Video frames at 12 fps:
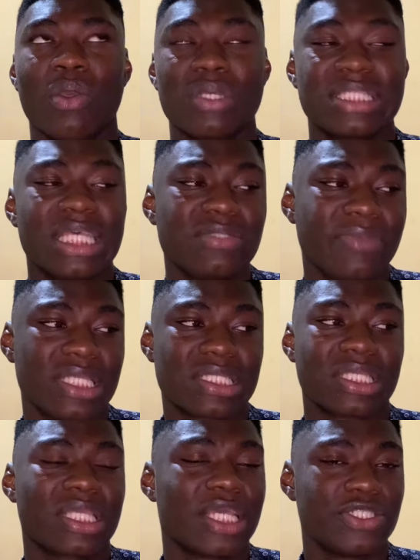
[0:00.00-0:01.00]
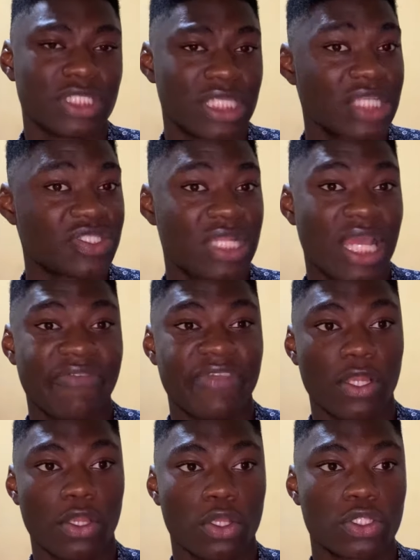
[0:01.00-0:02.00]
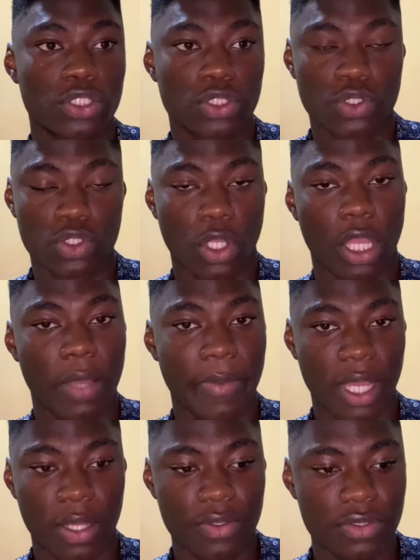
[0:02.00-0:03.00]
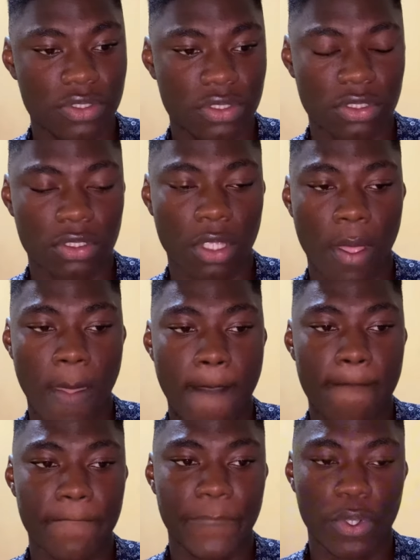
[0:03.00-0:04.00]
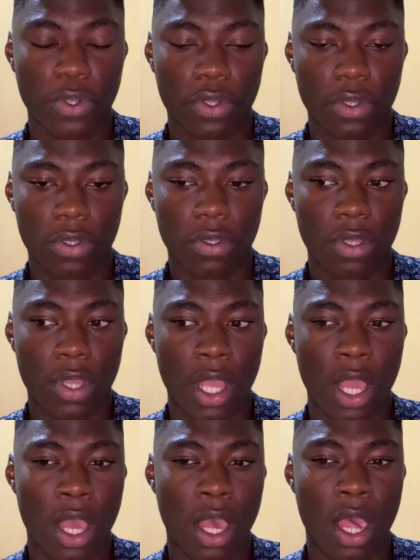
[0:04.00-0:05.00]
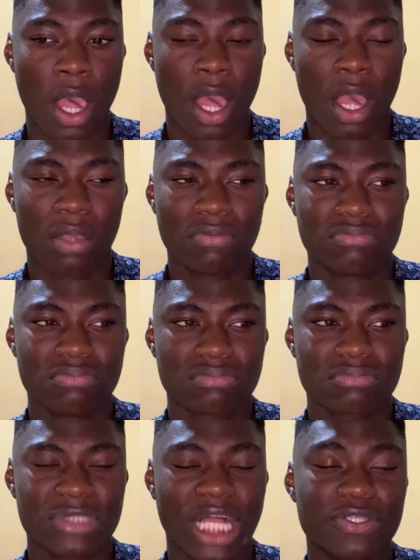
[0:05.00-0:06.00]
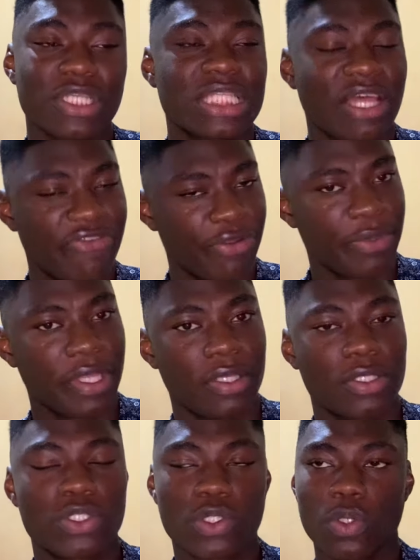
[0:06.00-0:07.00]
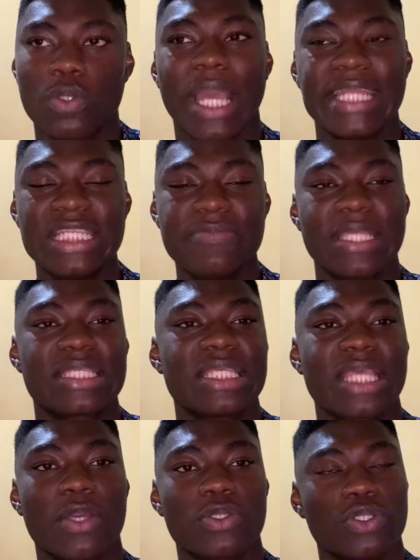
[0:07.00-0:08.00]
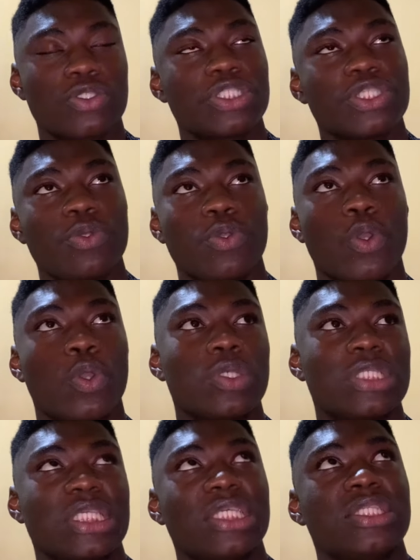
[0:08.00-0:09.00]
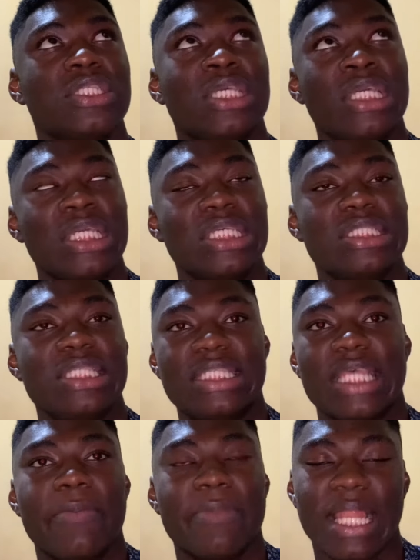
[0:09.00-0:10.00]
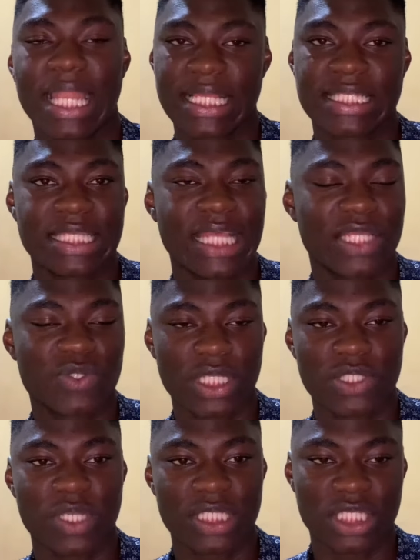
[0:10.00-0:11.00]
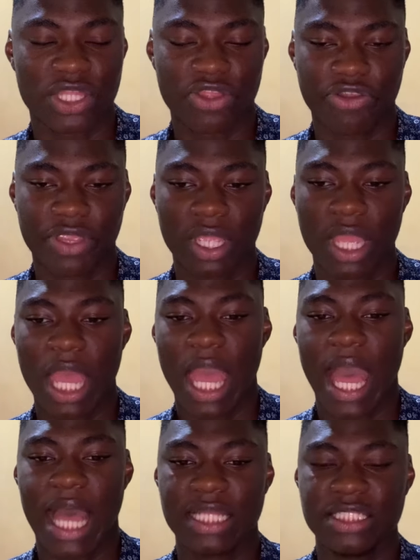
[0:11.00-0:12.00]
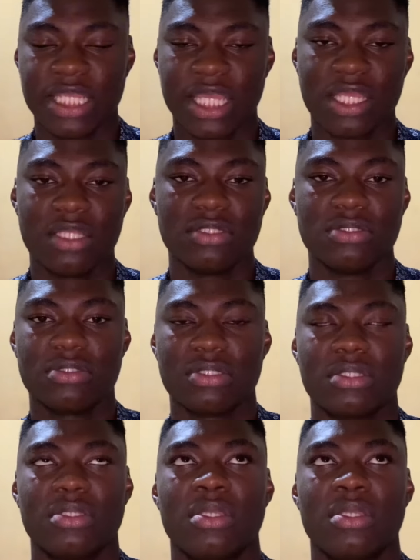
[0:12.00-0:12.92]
concerning my skincare journey, I actually have a lot to talk about, but I'll just start from here. So I did my skincare consultation with Coco Skin in December last year, that's 2023, and then